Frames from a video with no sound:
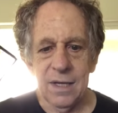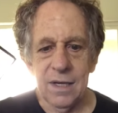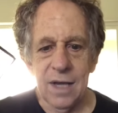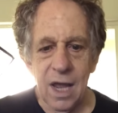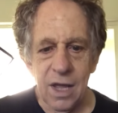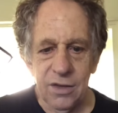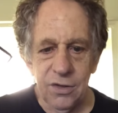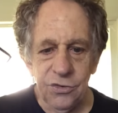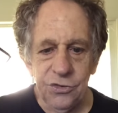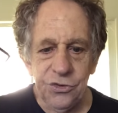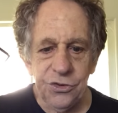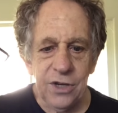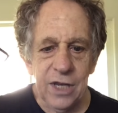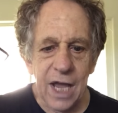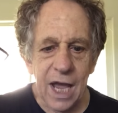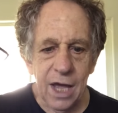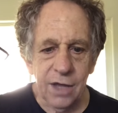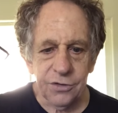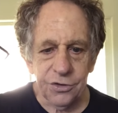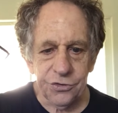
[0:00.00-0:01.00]
Now you see
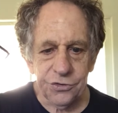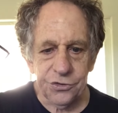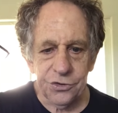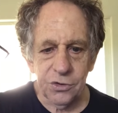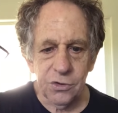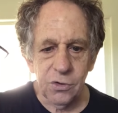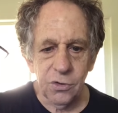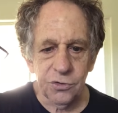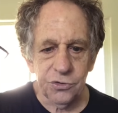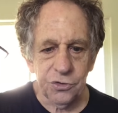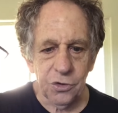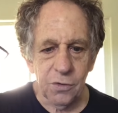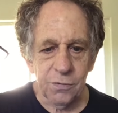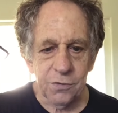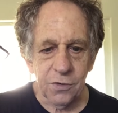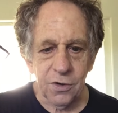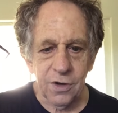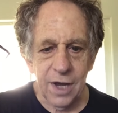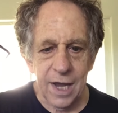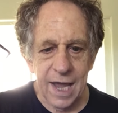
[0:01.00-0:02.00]
how the circles
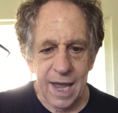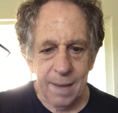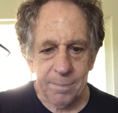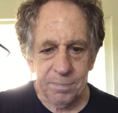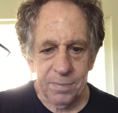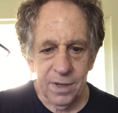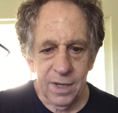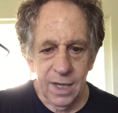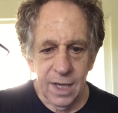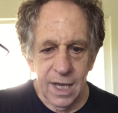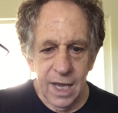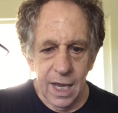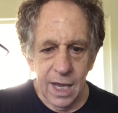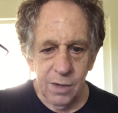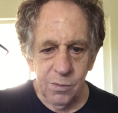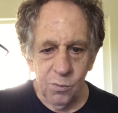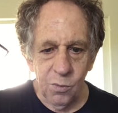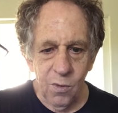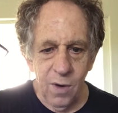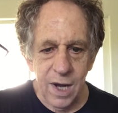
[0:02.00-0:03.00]
overlap,
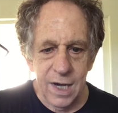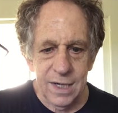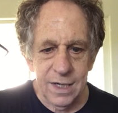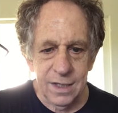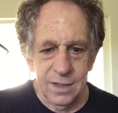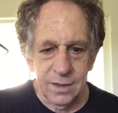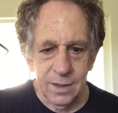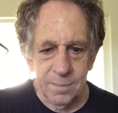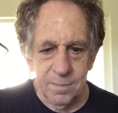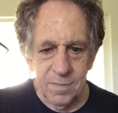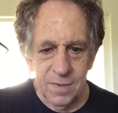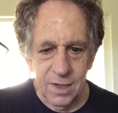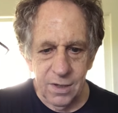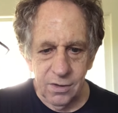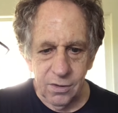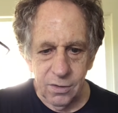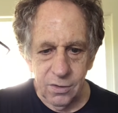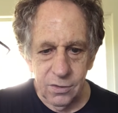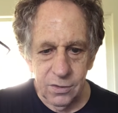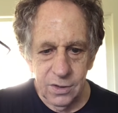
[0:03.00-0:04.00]
and right in the
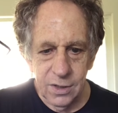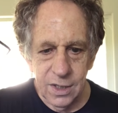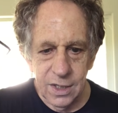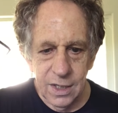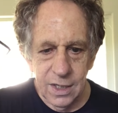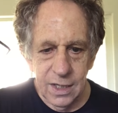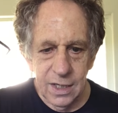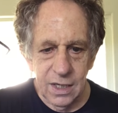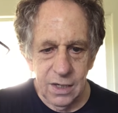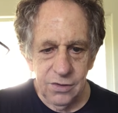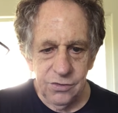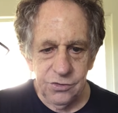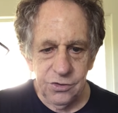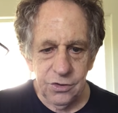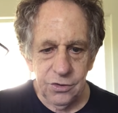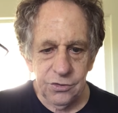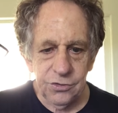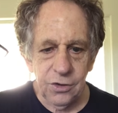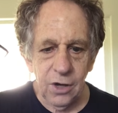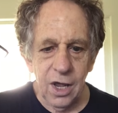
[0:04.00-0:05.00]
middle is
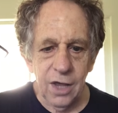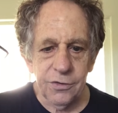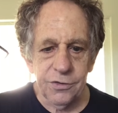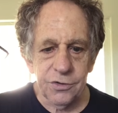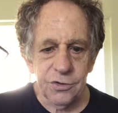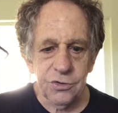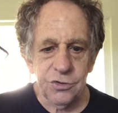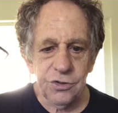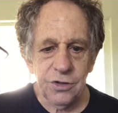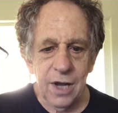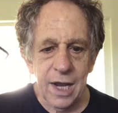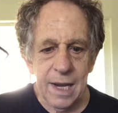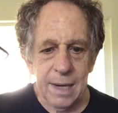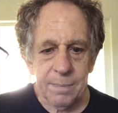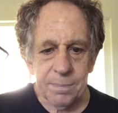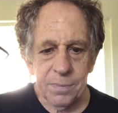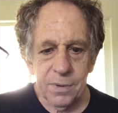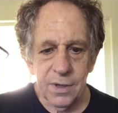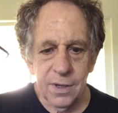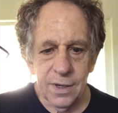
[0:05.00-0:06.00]
this other
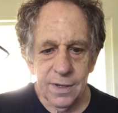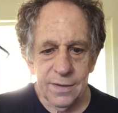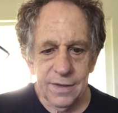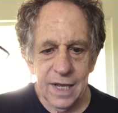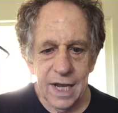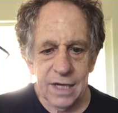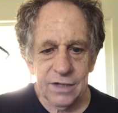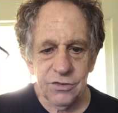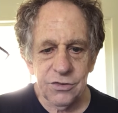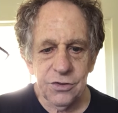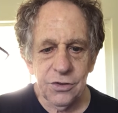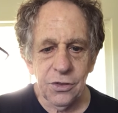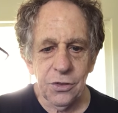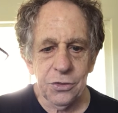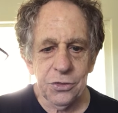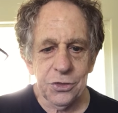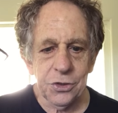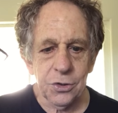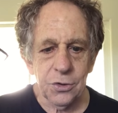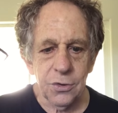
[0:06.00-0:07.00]
shape. That's the
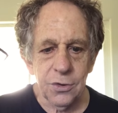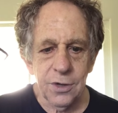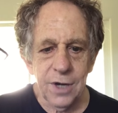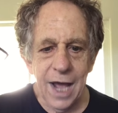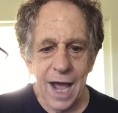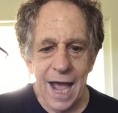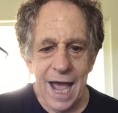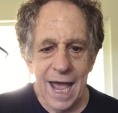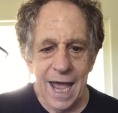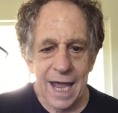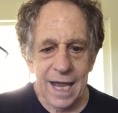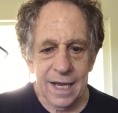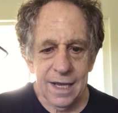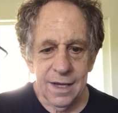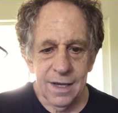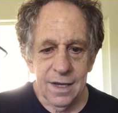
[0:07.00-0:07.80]
third eye.